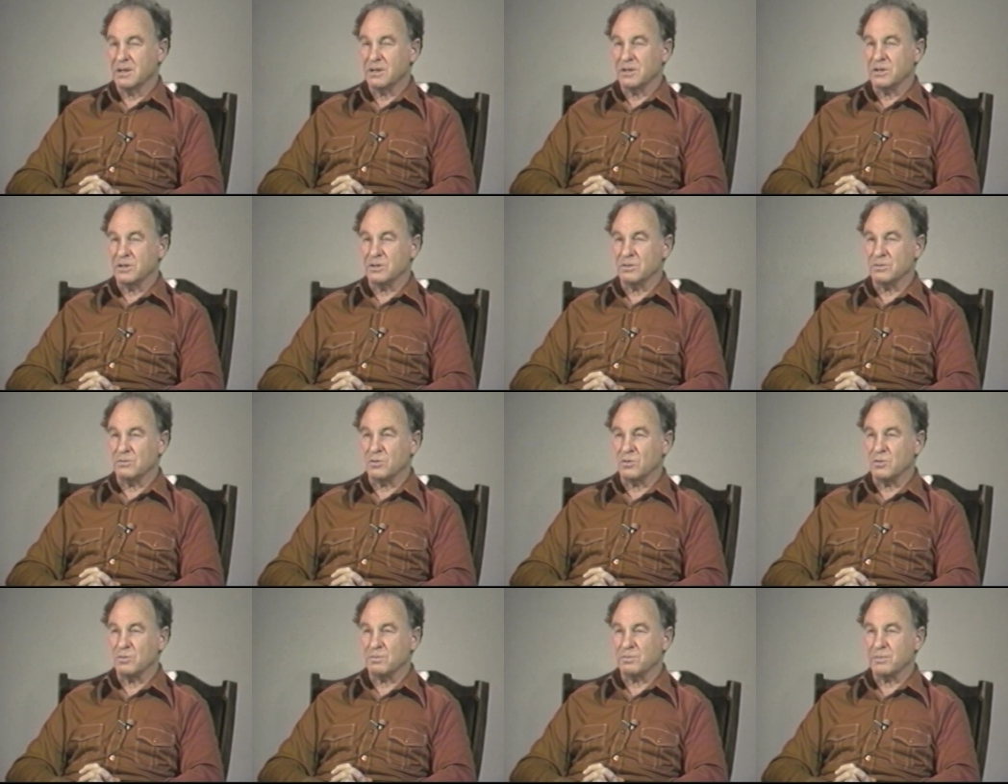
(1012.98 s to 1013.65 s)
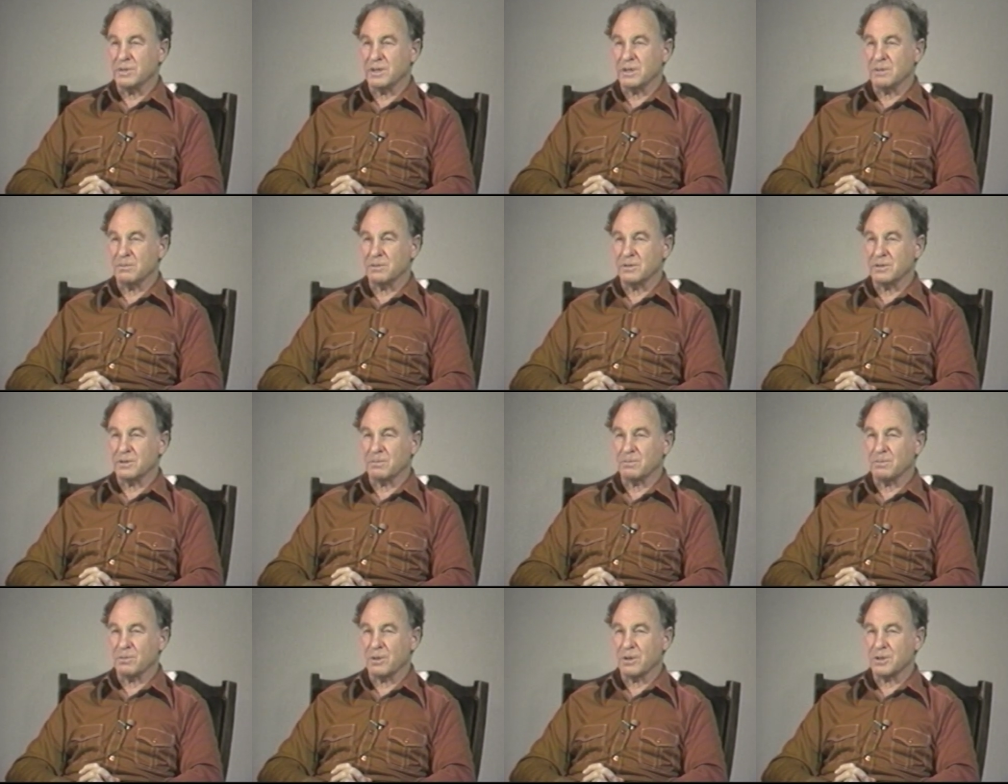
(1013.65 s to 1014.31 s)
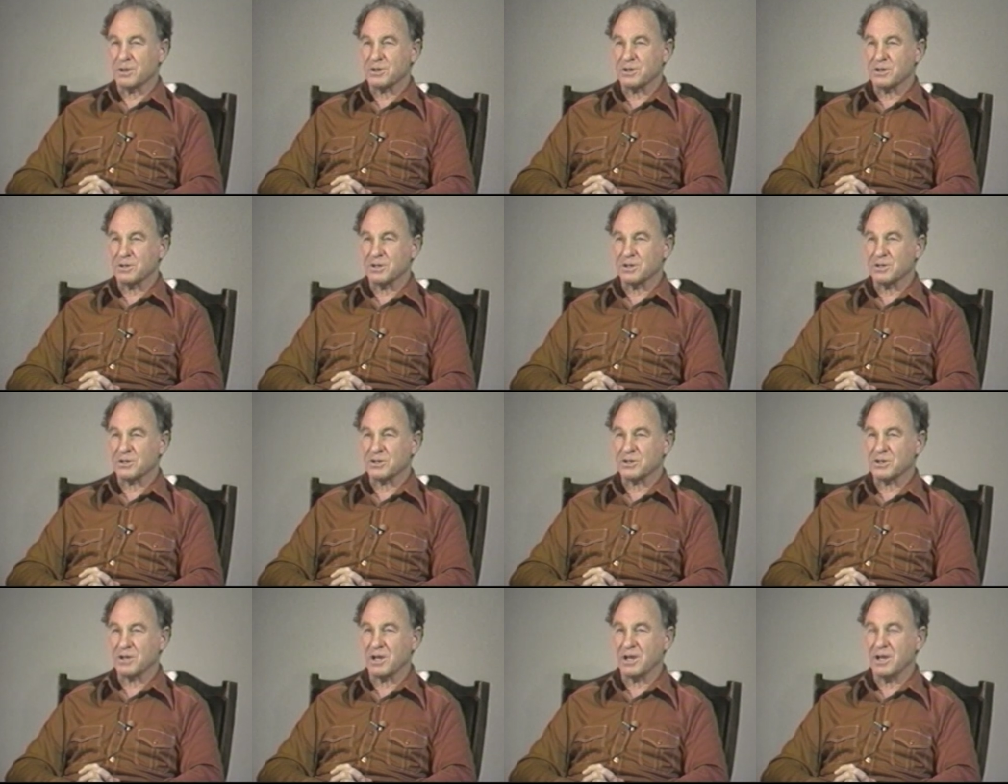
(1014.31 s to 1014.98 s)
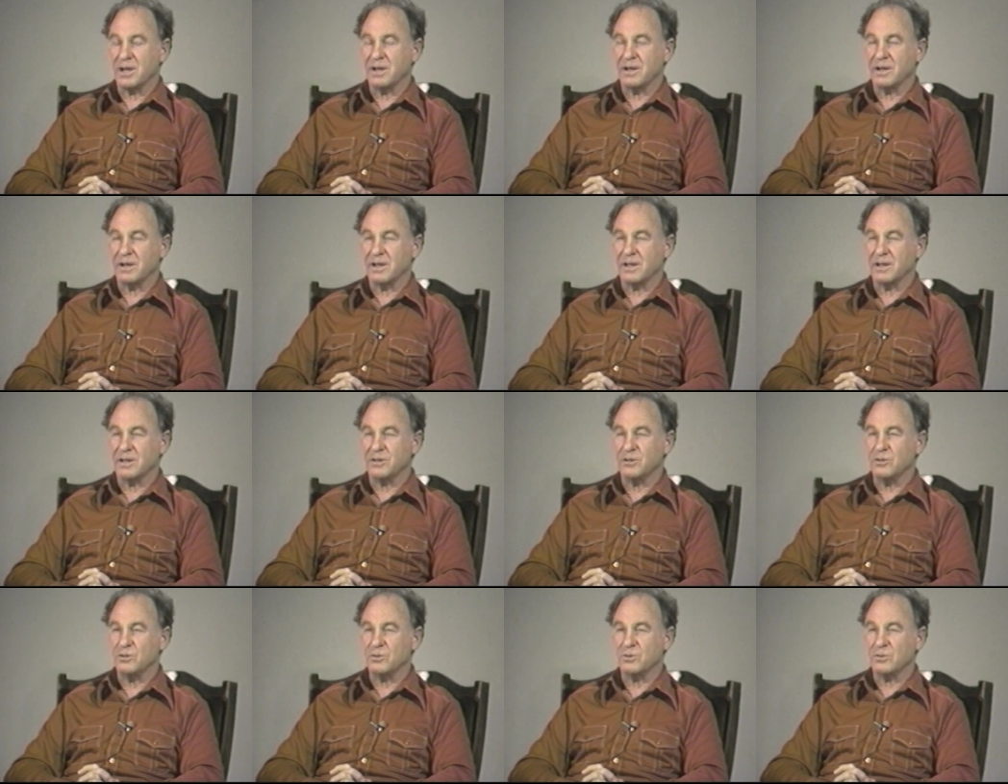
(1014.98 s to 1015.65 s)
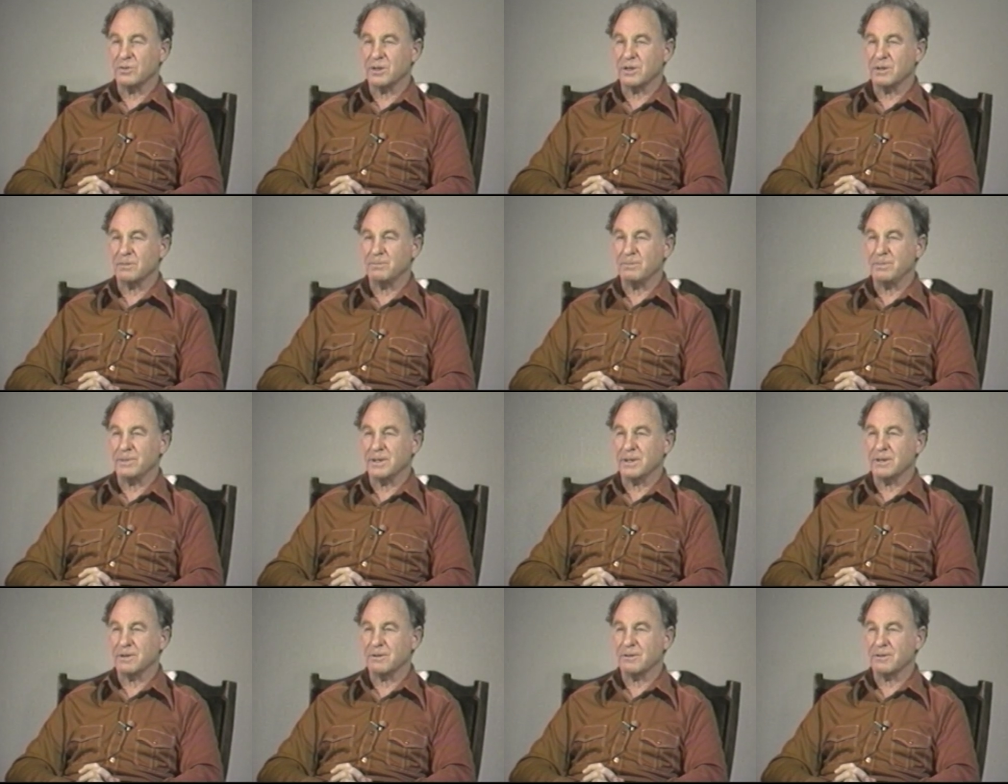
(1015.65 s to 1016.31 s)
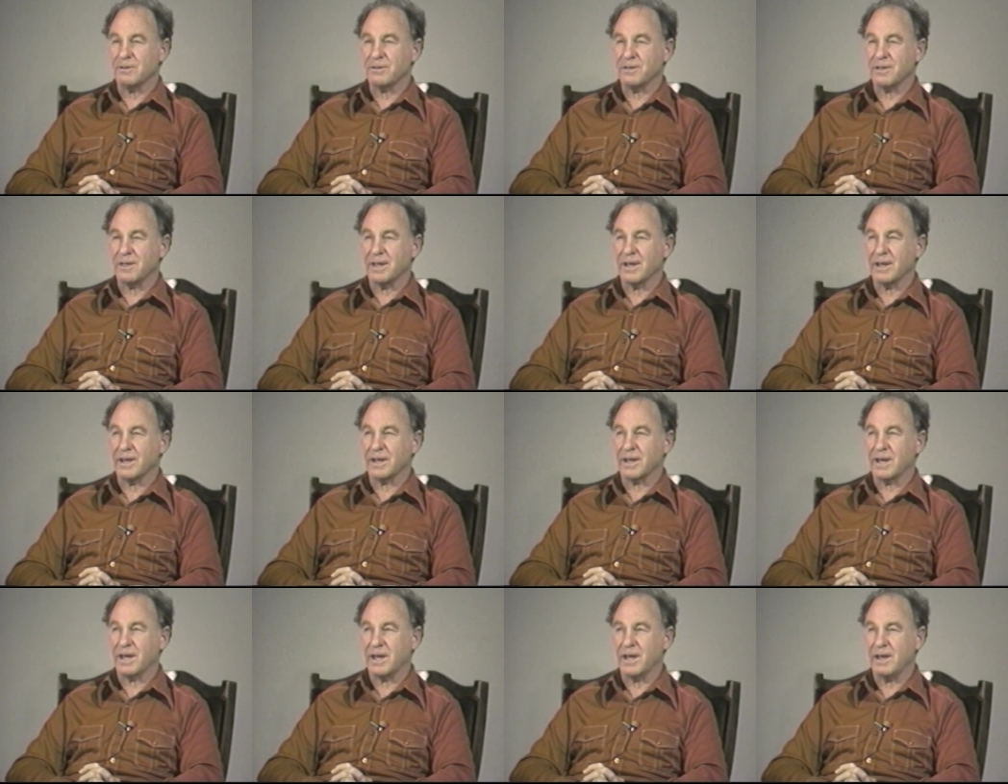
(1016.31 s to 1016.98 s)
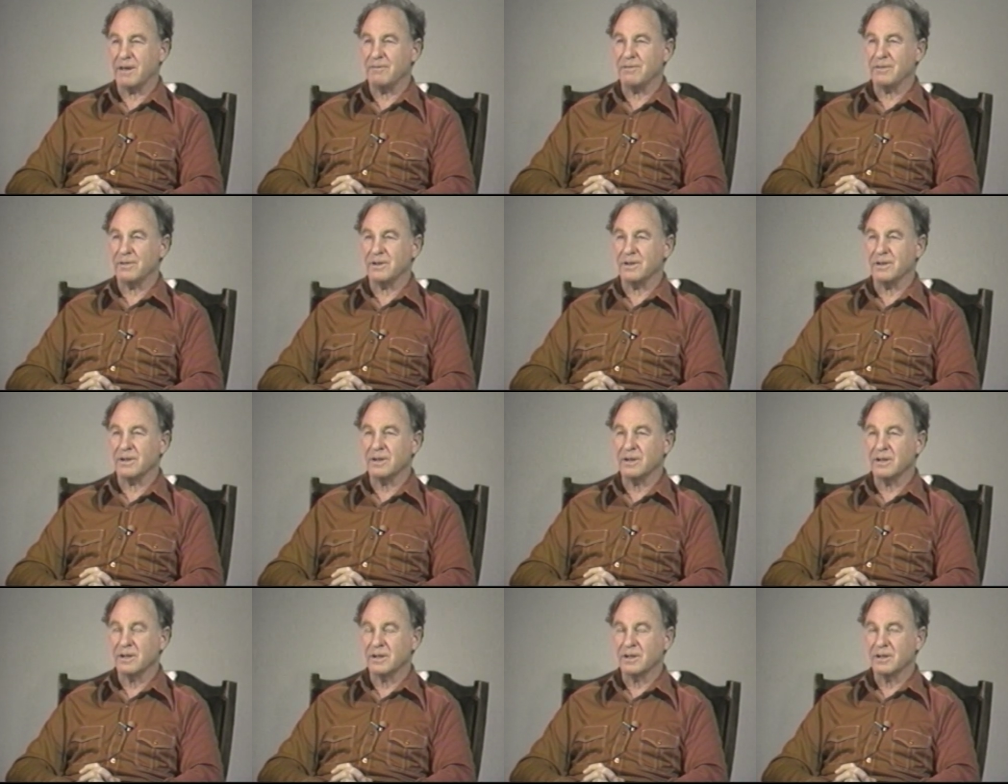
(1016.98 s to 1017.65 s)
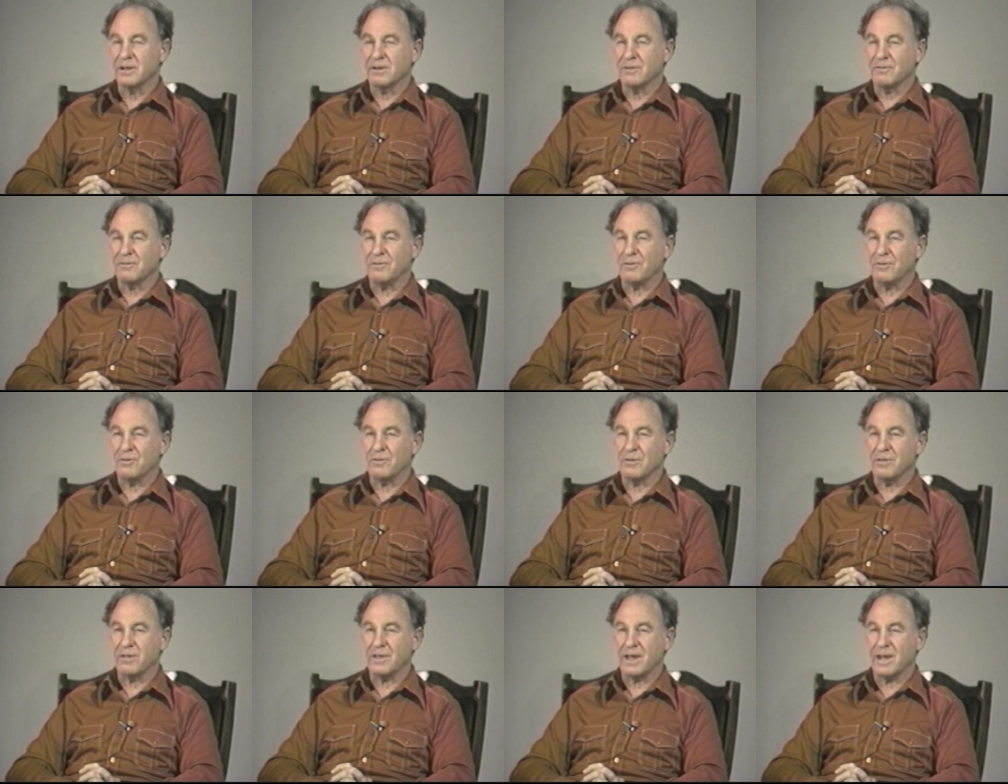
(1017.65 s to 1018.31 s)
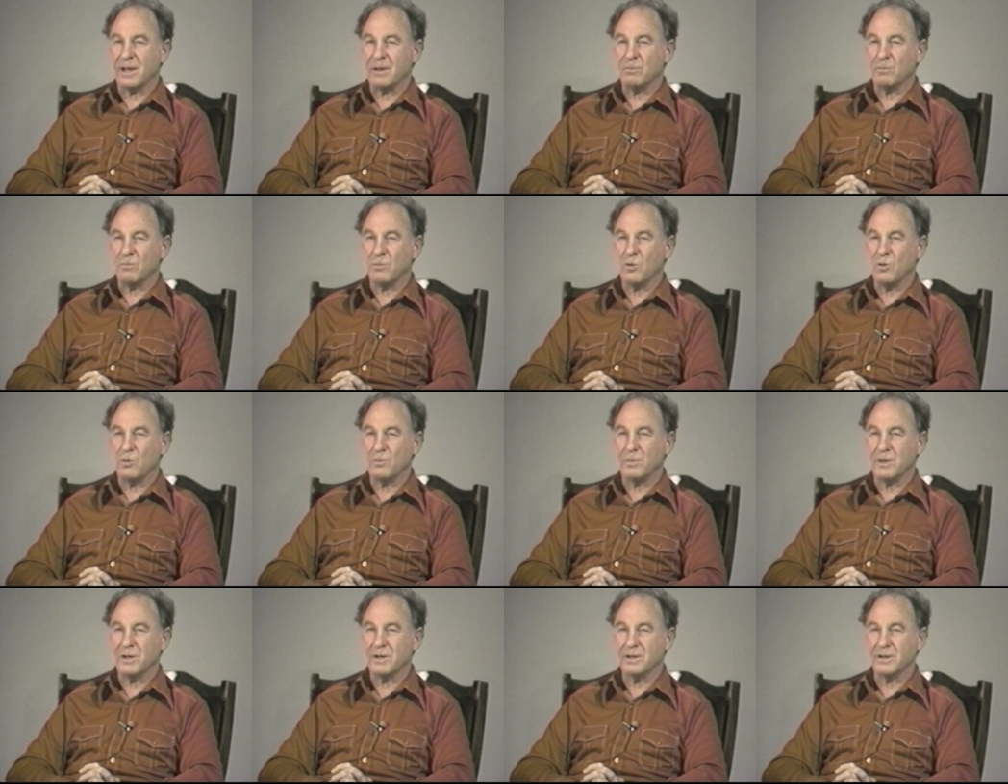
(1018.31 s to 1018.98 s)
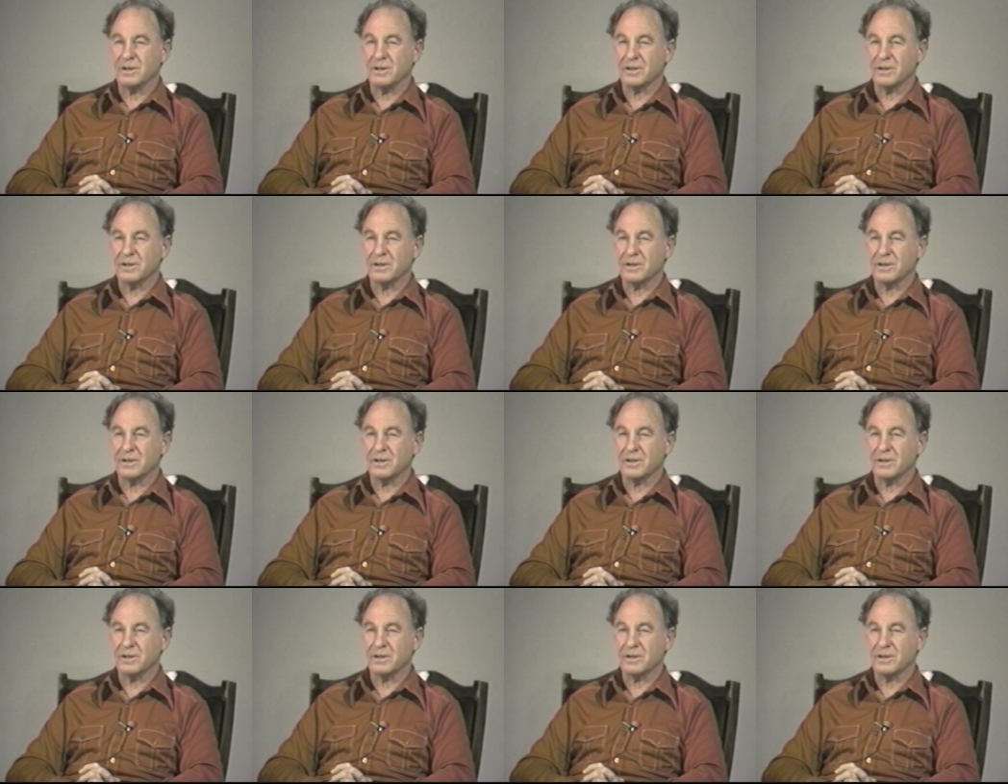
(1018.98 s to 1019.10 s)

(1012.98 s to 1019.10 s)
You won't be able to brush it aside, and you had better thank heaven for that moment.